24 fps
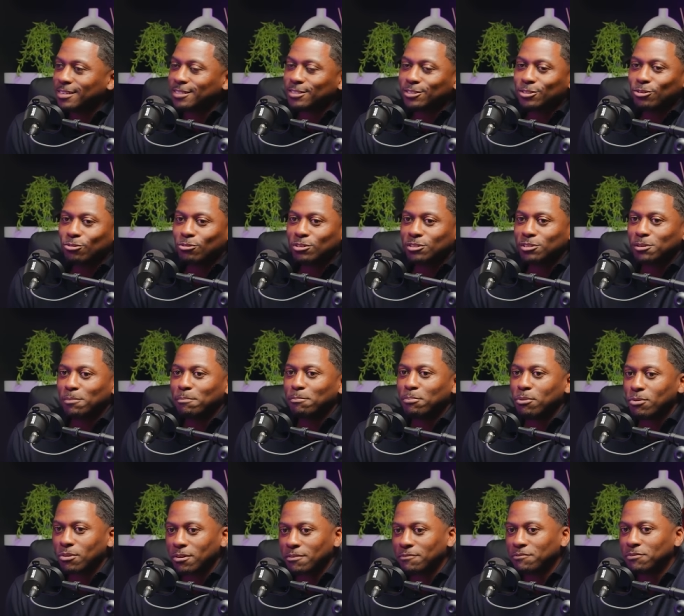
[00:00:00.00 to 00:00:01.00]
And so it's
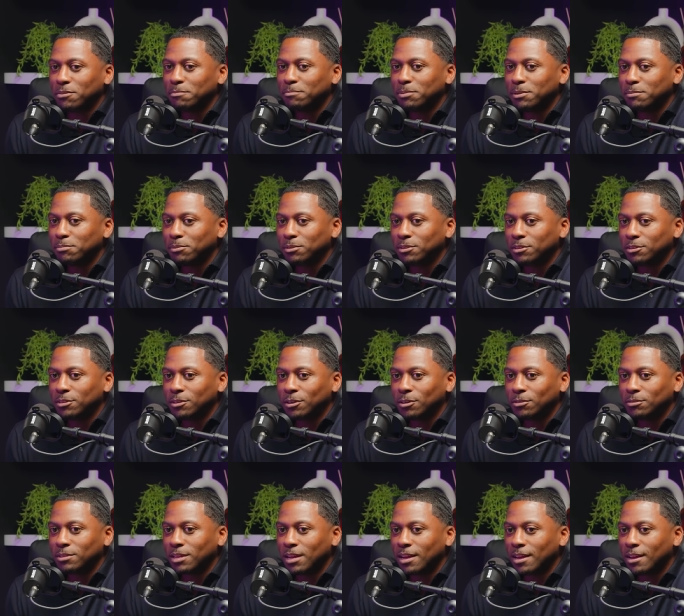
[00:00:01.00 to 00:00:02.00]
important for people to
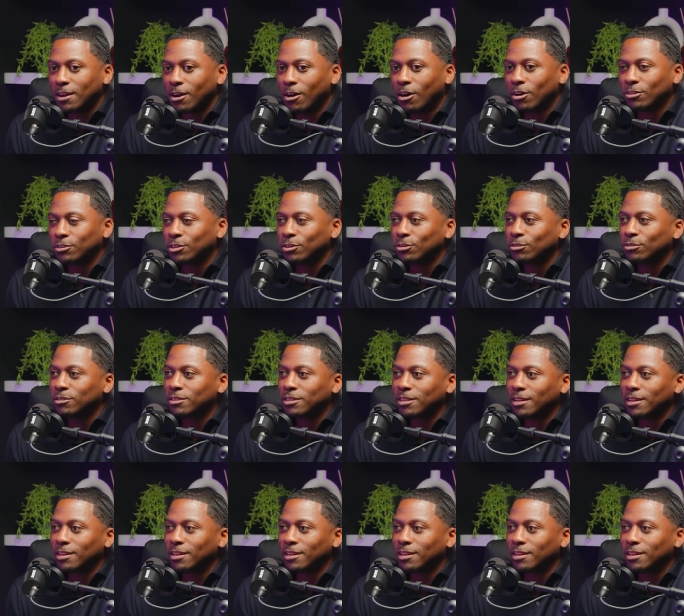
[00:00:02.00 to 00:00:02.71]
know that although